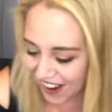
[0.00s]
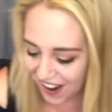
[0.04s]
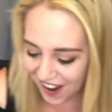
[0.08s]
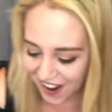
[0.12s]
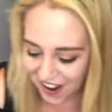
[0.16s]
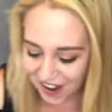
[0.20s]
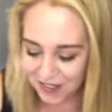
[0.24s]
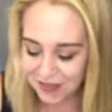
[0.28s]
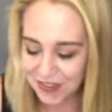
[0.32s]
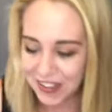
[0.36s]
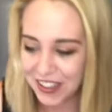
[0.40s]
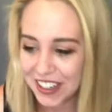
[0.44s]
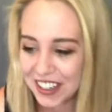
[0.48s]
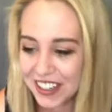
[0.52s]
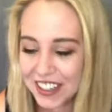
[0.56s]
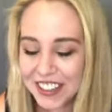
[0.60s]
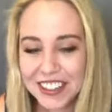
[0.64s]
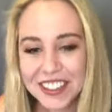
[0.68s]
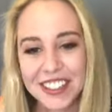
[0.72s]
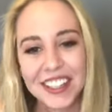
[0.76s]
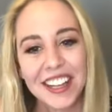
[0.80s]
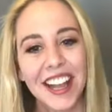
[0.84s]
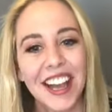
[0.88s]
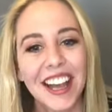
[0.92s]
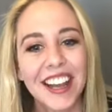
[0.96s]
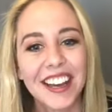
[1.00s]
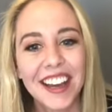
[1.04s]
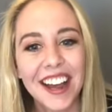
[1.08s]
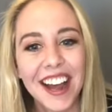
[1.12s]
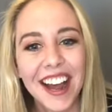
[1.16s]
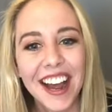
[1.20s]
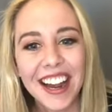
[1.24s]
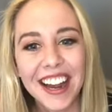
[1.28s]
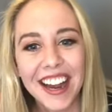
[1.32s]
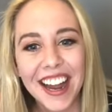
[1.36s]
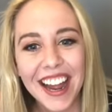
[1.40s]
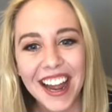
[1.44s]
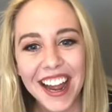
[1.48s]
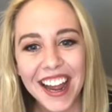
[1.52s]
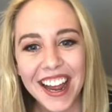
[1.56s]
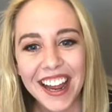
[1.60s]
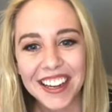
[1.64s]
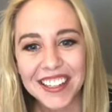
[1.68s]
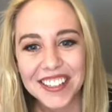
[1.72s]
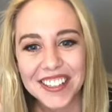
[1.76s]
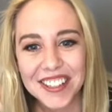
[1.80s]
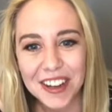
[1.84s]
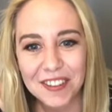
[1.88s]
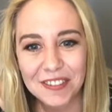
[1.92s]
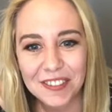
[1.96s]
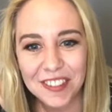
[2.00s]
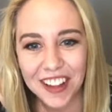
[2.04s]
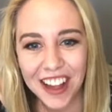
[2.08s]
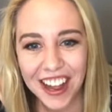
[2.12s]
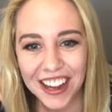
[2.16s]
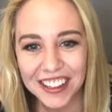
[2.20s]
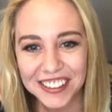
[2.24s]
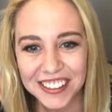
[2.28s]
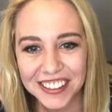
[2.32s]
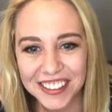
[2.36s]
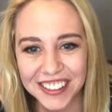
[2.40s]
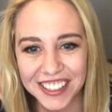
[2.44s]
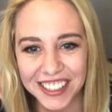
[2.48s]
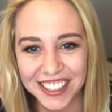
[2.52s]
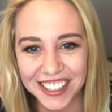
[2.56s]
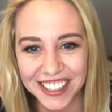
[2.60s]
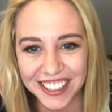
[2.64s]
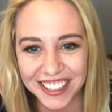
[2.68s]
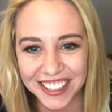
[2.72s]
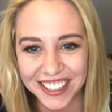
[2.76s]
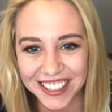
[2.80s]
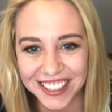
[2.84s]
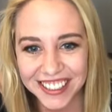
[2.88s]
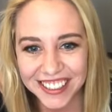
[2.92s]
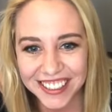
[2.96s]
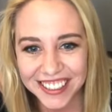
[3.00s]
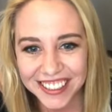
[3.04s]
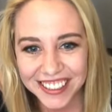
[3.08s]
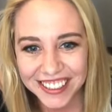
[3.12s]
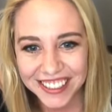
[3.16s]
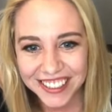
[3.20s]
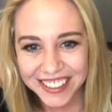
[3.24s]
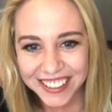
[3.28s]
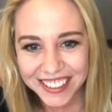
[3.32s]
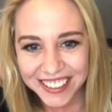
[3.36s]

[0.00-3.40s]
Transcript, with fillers: um, and hi, Ash. I'm glad you're here.